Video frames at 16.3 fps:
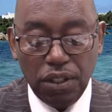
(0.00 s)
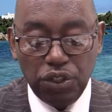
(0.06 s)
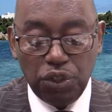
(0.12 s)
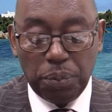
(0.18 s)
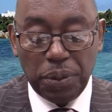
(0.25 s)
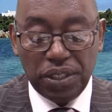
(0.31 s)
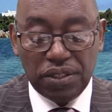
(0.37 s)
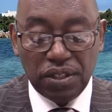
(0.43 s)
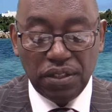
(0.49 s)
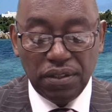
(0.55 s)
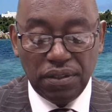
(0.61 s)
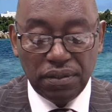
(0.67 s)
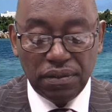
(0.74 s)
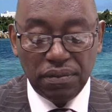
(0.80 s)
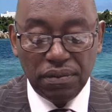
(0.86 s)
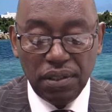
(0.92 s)
To be
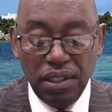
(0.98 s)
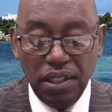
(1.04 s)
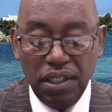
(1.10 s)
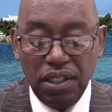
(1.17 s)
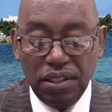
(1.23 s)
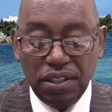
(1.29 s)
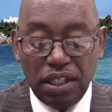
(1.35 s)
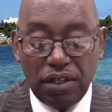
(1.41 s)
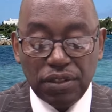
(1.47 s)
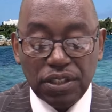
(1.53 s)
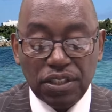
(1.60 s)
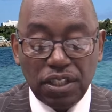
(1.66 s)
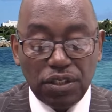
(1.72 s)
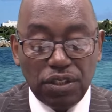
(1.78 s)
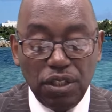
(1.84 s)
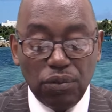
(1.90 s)
certain, there is
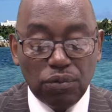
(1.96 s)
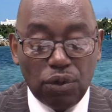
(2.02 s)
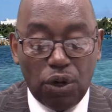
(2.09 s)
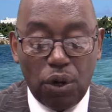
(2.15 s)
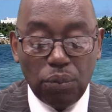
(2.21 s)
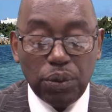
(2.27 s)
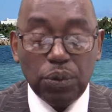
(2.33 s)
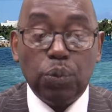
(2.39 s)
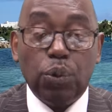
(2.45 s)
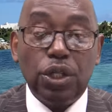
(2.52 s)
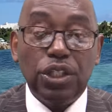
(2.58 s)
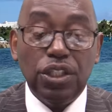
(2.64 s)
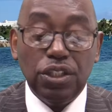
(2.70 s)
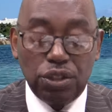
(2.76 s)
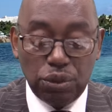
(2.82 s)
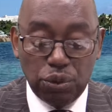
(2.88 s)
nothing wrong with
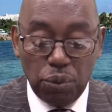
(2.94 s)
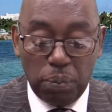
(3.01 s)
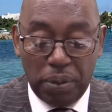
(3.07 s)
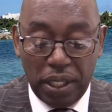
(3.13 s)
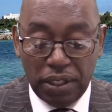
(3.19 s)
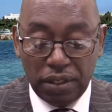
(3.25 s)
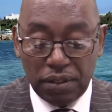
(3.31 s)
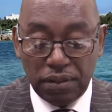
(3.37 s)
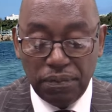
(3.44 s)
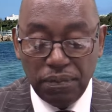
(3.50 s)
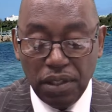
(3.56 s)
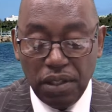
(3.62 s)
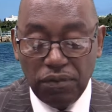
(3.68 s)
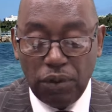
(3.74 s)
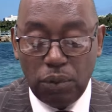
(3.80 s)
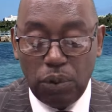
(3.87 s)
wanting to do better
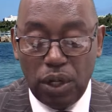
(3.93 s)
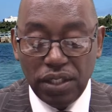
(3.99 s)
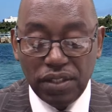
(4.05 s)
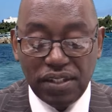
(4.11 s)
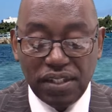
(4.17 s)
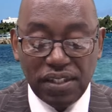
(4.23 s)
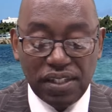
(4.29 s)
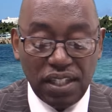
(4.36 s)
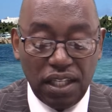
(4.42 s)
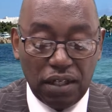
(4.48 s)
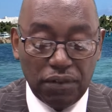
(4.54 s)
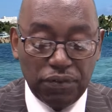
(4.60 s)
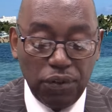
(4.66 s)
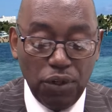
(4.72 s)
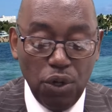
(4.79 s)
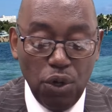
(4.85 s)
for one's
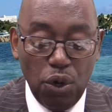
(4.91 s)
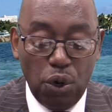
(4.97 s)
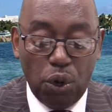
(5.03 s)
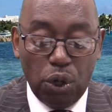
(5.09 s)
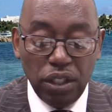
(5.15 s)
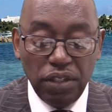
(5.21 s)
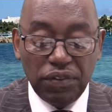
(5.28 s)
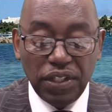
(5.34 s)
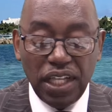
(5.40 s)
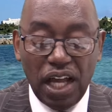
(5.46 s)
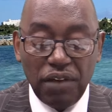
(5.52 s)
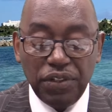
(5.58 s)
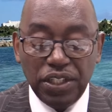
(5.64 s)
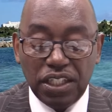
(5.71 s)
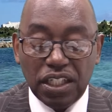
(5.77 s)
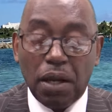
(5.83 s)
self or even
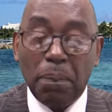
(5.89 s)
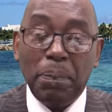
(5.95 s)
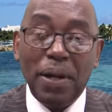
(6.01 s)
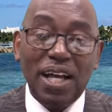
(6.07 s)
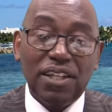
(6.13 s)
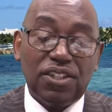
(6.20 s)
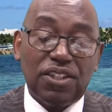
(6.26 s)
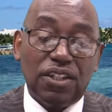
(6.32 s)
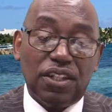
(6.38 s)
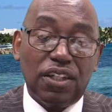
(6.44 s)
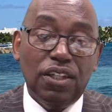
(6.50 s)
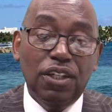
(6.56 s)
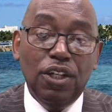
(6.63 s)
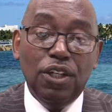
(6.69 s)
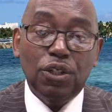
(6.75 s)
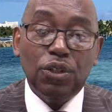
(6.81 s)
having the capacity
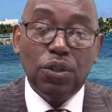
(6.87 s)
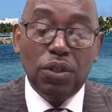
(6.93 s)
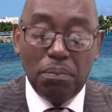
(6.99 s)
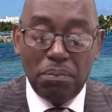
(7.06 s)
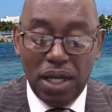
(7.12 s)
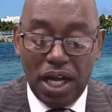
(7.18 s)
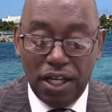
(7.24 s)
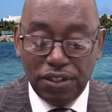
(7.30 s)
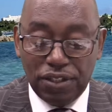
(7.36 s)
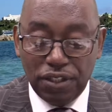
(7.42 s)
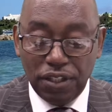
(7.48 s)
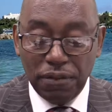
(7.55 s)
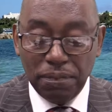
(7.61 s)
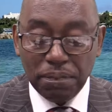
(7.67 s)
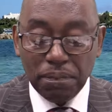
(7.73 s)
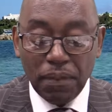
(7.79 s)
to
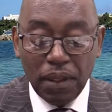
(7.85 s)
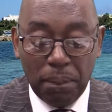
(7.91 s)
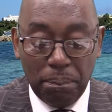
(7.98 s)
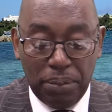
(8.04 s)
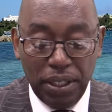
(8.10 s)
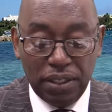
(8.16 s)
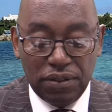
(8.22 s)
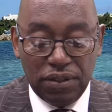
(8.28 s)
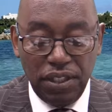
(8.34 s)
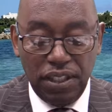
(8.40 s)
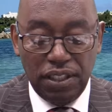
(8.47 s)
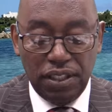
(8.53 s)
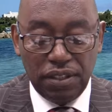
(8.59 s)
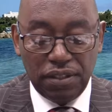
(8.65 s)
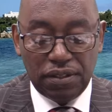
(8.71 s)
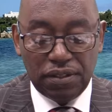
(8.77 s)
imagine big
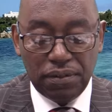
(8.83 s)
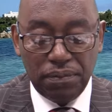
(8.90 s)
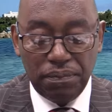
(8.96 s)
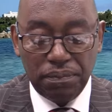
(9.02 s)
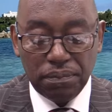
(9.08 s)
things.